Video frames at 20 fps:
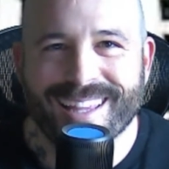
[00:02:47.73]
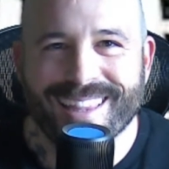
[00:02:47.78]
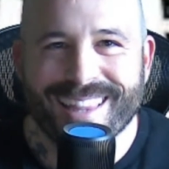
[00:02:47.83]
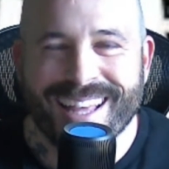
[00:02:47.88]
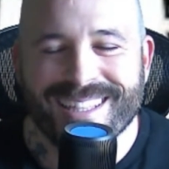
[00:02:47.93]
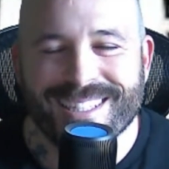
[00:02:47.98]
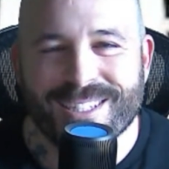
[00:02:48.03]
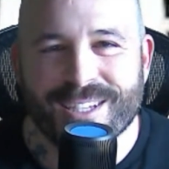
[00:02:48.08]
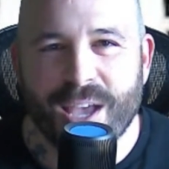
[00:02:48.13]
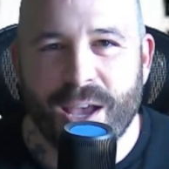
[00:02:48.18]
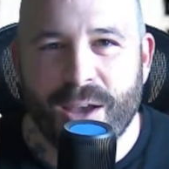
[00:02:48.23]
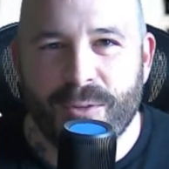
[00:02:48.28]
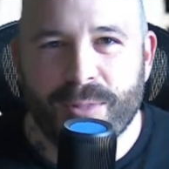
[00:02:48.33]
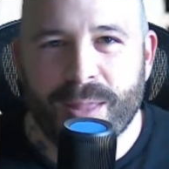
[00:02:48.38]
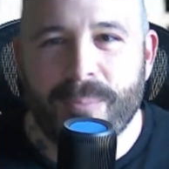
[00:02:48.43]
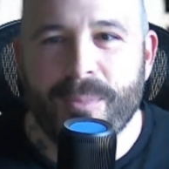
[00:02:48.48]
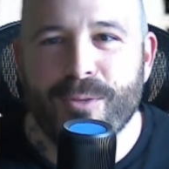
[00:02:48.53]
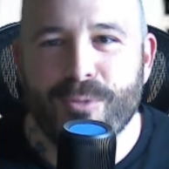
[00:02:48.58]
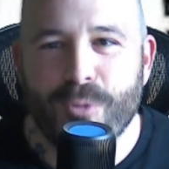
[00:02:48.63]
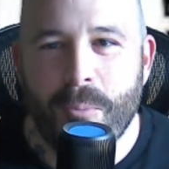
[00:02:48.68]
let
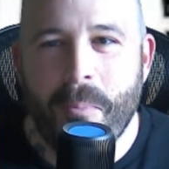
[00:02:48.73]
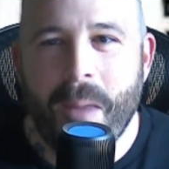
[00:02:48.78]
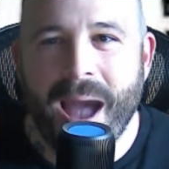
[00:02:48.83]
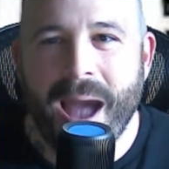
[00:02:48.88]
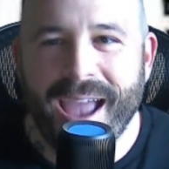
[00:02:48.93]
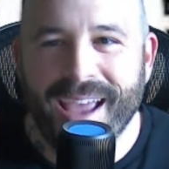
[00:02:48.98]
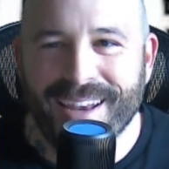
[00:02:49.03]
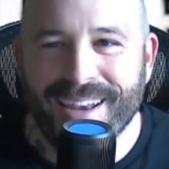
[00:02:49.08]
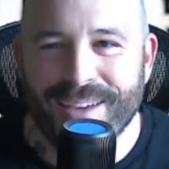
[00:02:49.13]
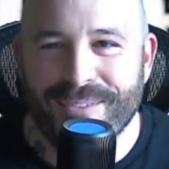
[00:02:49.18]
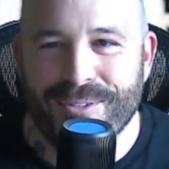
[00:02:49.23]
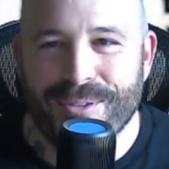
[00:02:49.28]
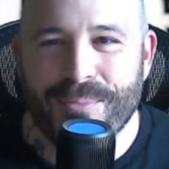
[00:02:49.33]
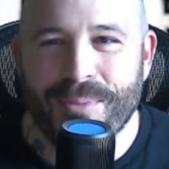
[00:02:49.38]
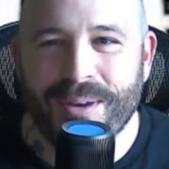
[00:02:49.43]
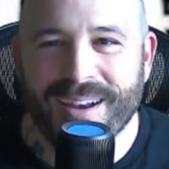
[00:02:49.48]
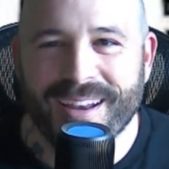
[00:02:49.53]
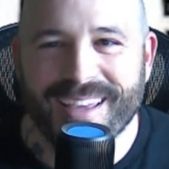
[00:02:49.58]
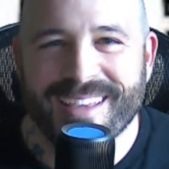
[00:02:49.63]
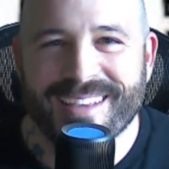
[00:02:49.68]
me remind
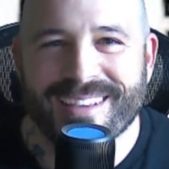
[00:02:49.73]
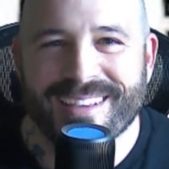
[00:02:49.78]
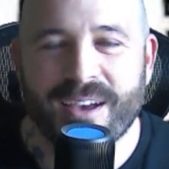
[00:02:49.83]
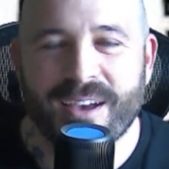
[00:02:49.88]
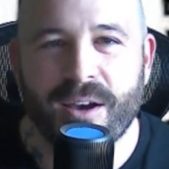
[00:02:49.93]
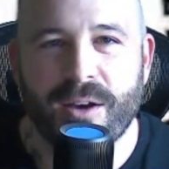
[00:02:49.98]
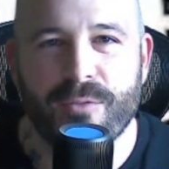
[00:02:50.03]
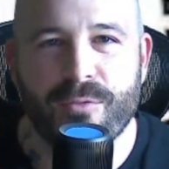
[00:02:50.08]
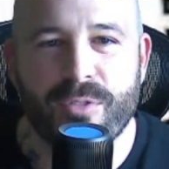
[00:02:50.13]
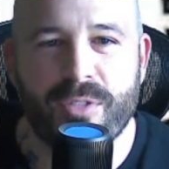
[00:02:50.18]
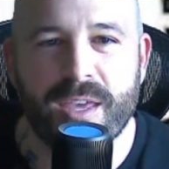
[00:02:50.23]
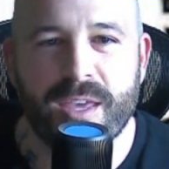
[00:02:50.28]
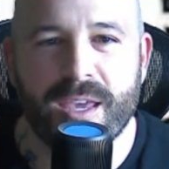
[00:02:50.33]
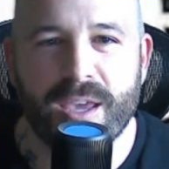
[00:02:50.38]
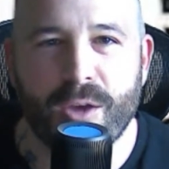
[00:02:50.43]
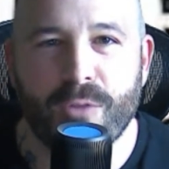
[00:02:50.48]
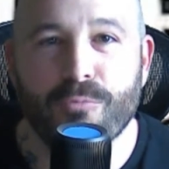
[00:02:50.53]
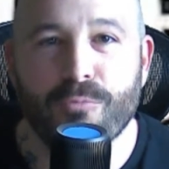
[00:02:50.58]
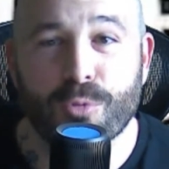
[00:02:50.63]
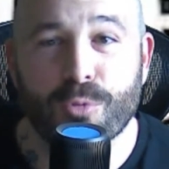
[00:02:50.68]
everybody of
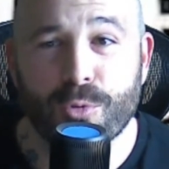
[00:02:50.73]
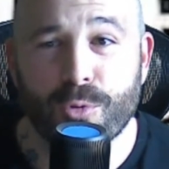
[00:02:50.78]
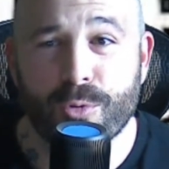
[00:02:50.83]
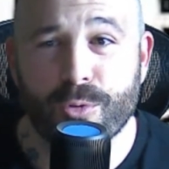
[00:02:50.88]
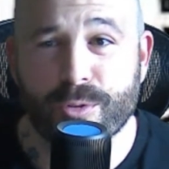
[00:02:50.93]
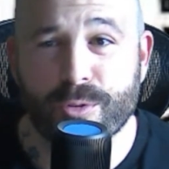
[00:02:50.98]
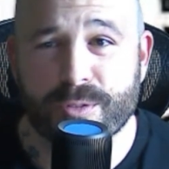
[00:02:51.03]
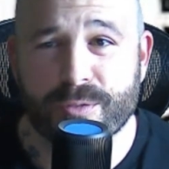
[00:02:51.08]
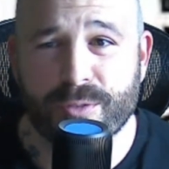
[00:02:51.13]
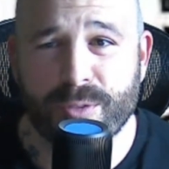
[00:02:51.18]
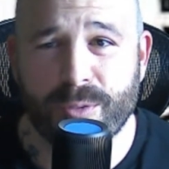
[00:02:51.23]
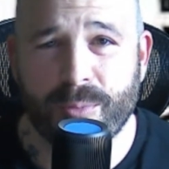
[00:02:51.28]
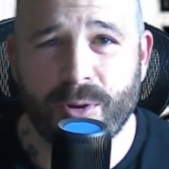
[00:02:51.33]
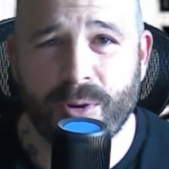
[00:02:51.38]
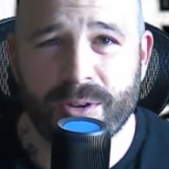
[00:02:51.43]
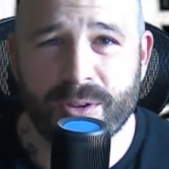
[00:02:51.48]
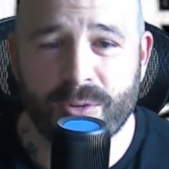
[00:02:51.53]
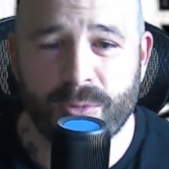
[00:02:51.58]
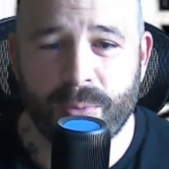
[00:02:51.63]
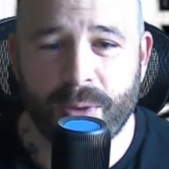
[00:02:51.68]
the rules for the
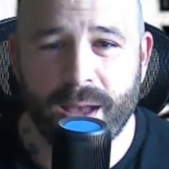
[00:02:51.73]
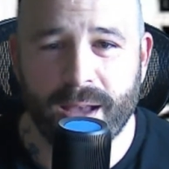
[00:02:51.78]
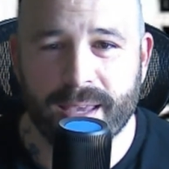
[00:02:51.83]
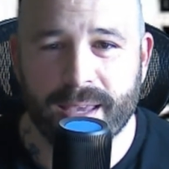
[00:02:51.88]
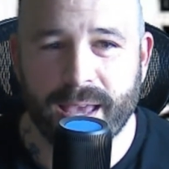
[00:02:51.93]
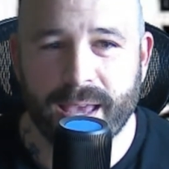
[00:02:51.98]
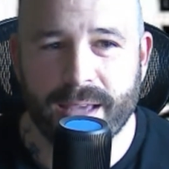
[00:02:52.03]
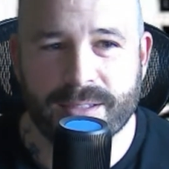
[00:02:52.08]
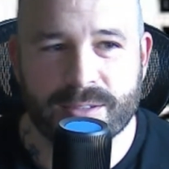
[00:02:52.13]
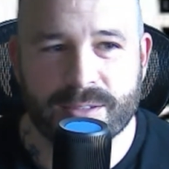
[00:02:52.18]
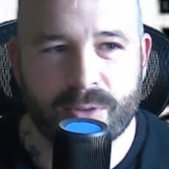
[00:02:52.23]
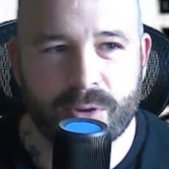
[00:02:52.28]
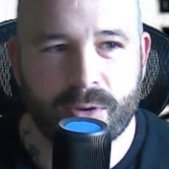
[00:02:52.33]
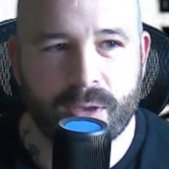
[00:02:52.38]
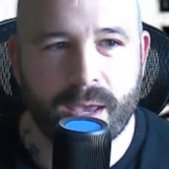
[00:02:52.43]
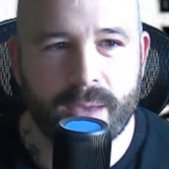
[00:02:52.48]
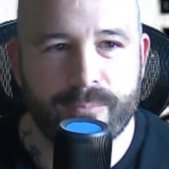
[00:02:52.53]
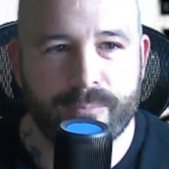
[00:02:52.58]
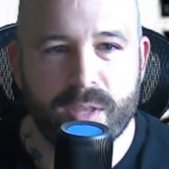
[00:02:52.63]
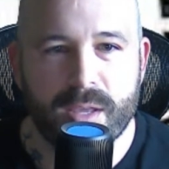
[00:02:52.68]
Bald Eagle Podcast.
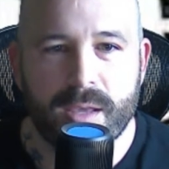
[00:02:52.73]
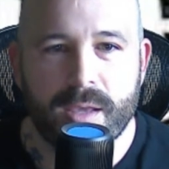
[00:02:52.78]
Okay.